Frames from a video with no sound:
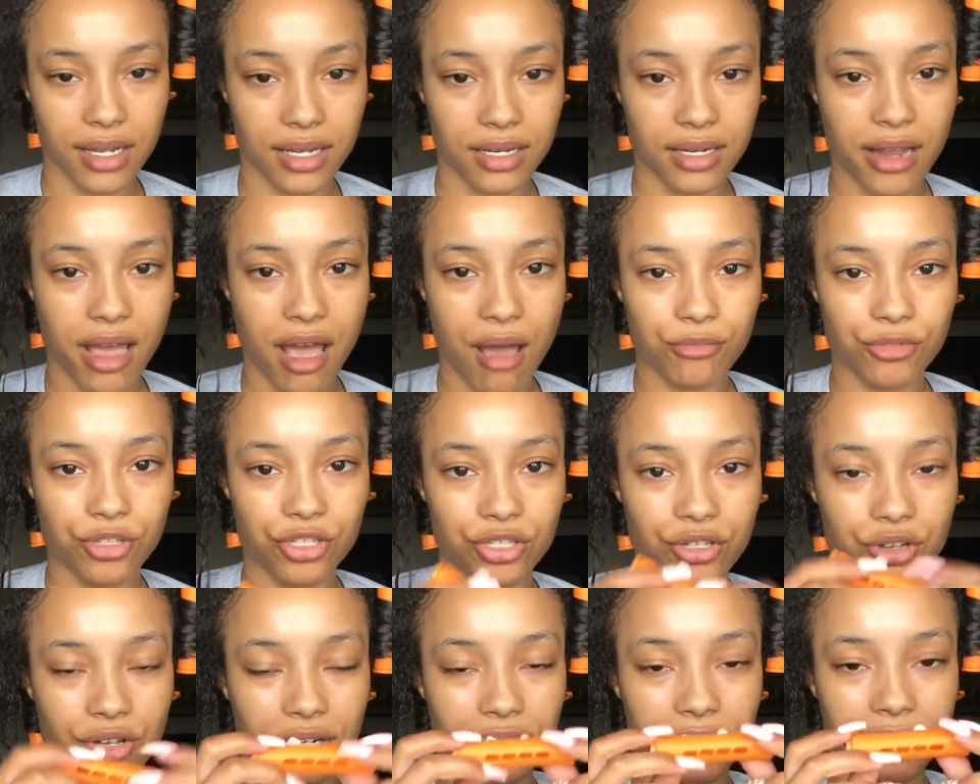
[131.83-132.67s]
Now I'm
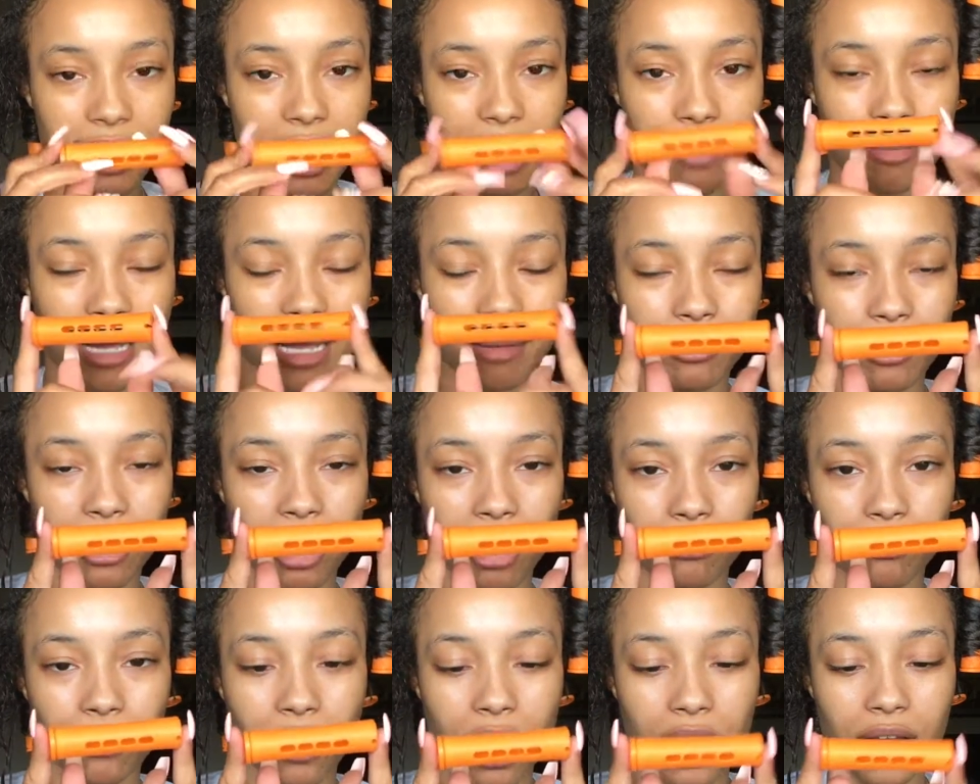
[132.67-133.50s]
just gonna take my
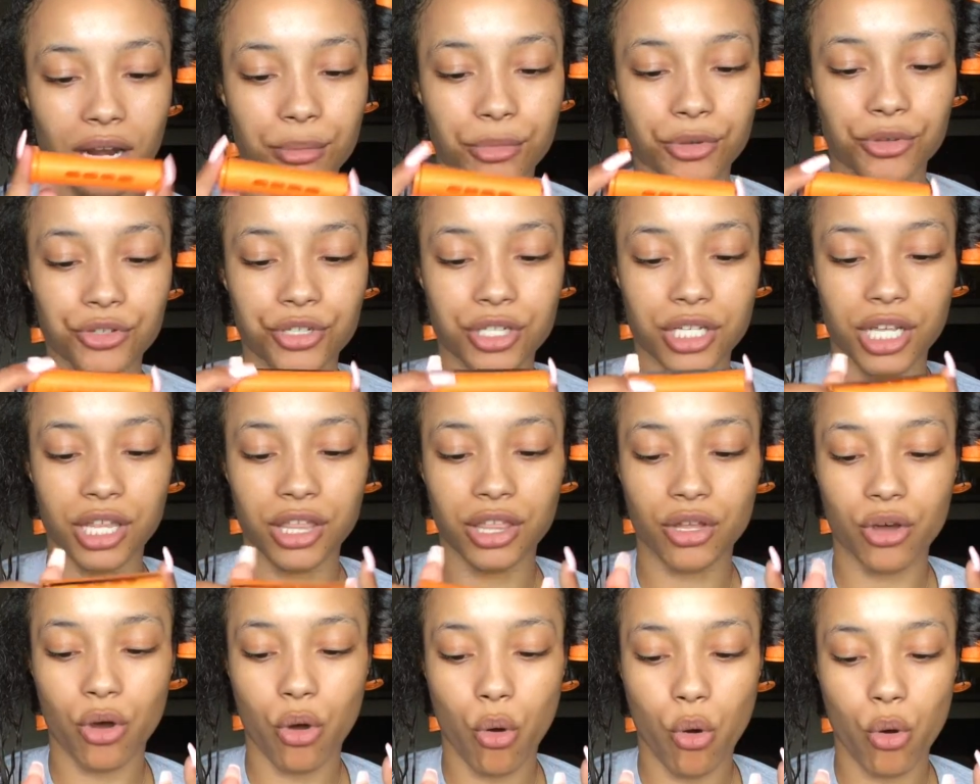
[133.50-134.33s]
perm rod. I'm using
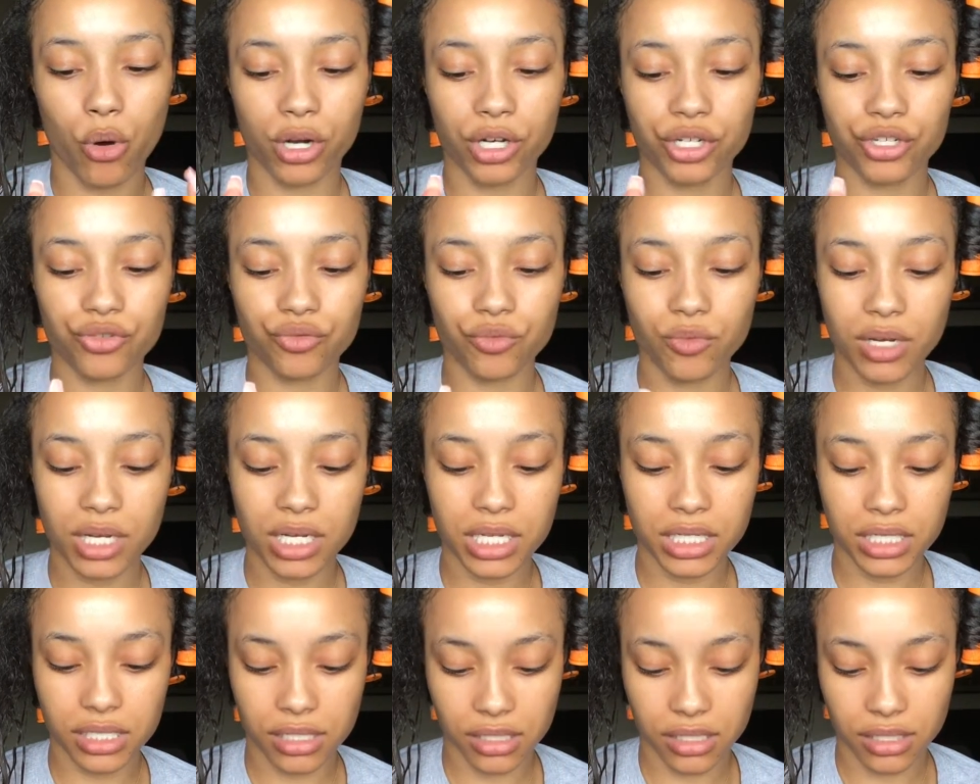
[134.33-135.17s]
the orange
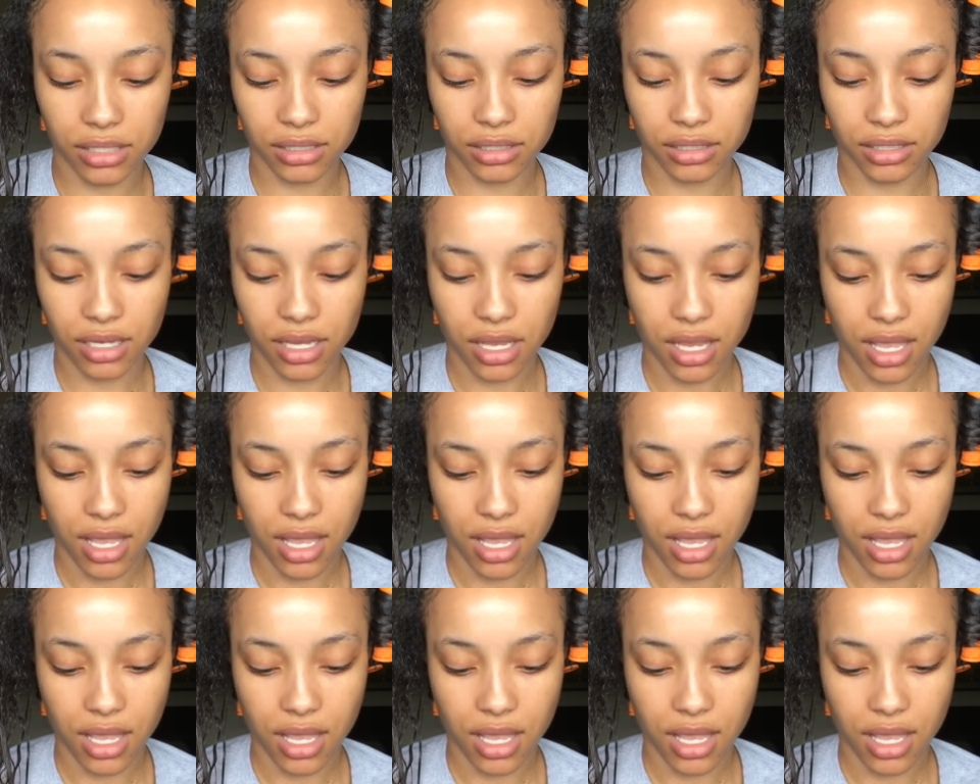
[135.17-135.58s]
ones,